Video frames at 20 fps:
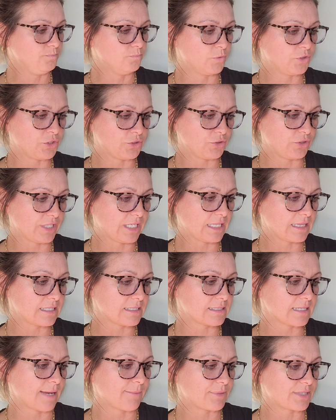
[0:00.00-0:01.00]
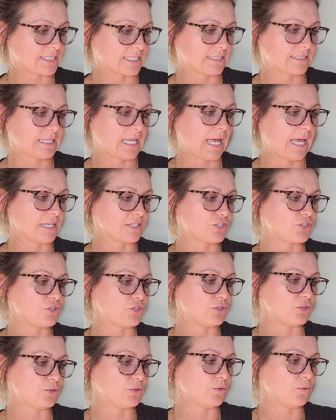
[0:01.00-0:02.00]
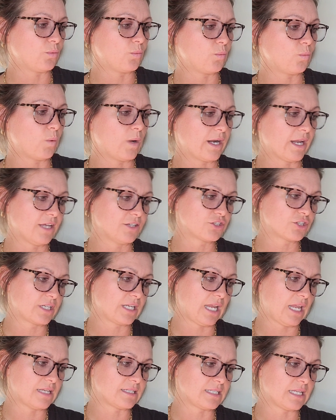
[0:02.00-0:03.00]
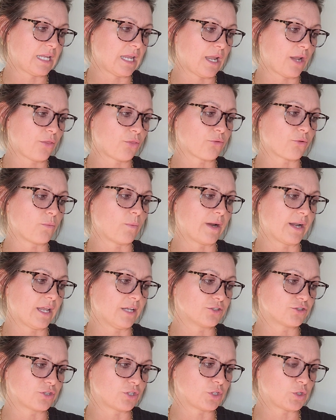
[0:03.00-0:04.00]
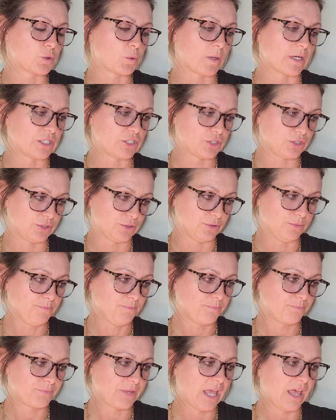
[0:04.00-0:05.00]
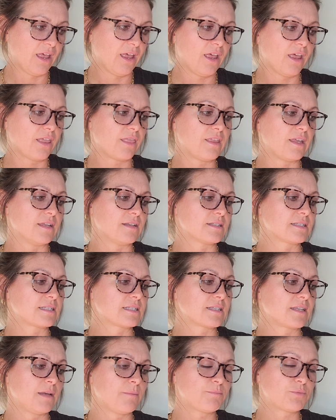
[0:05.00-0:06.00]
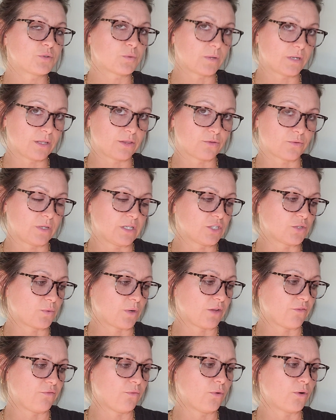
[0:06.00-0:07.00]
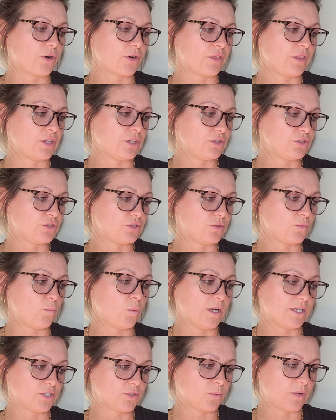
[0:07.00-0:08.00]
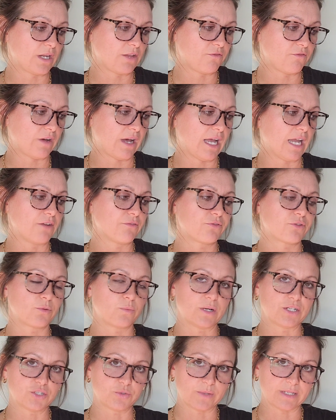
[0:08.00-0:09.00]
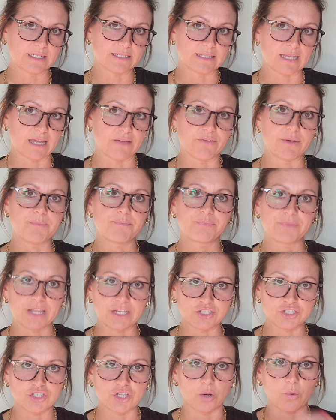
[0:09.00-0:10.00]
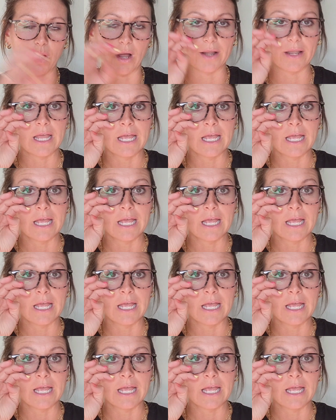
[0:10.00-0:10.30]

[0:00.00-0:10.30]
When you look at these numbers, it says do 118 through 122. Then skip 23 and 24, then you do 125 through 127, and so on.